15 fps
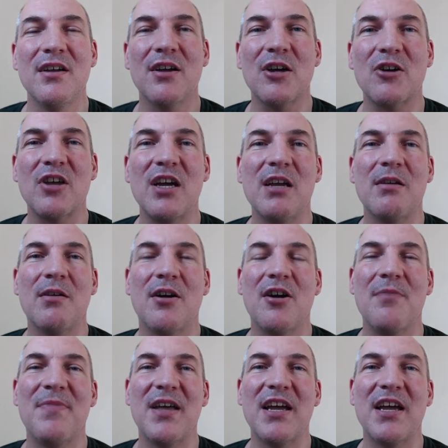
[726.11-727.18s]
Okay, I hope
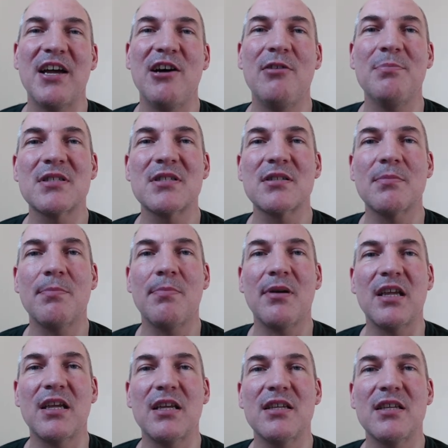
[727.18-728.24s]
that helps.
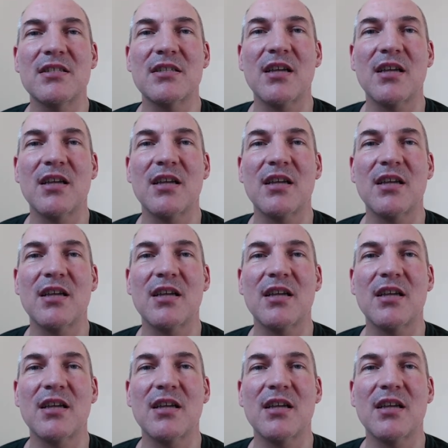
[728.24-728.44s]
Please